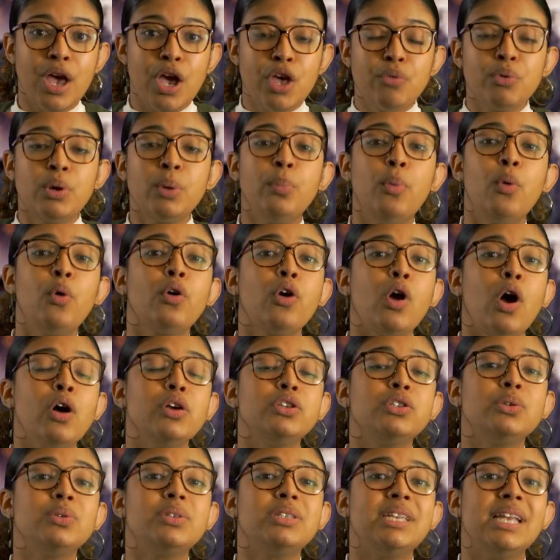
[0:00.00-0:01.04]
The report
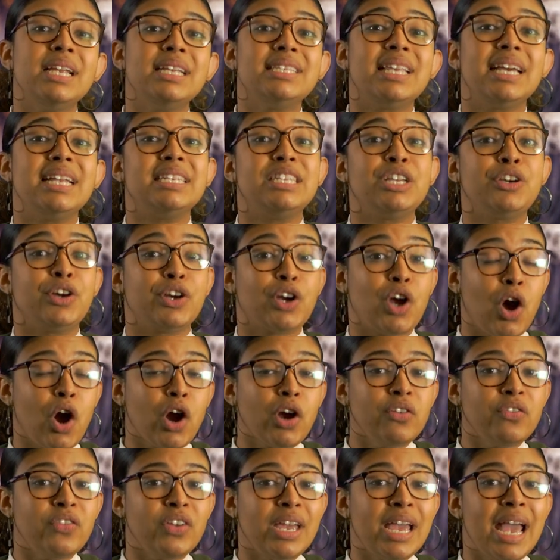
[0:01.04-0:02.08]
also states that Derek
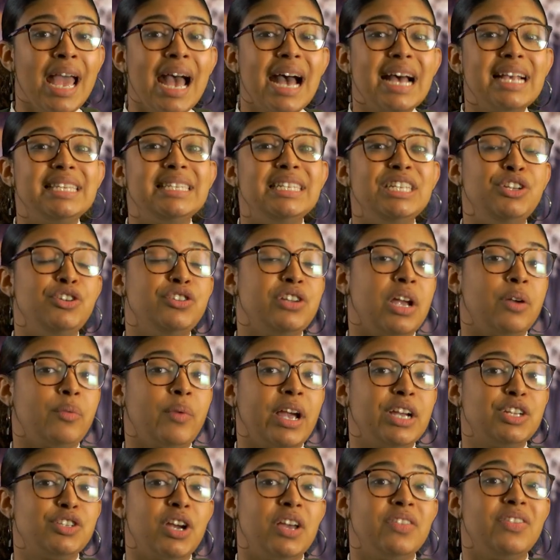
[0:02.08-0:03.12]
Harvey, a senior
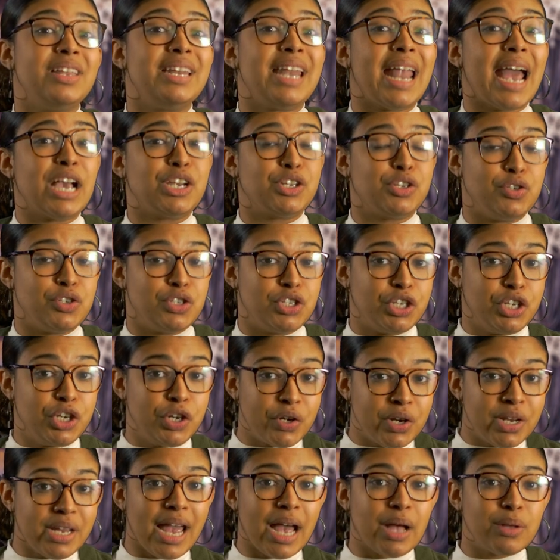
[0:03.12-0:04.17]
director at the National
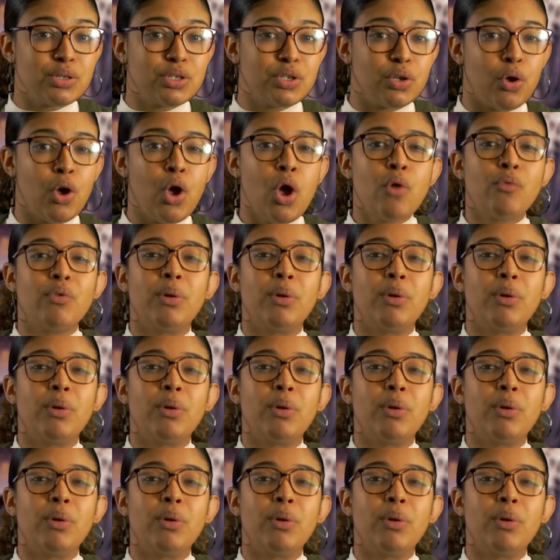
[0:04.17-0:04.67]
Security Council,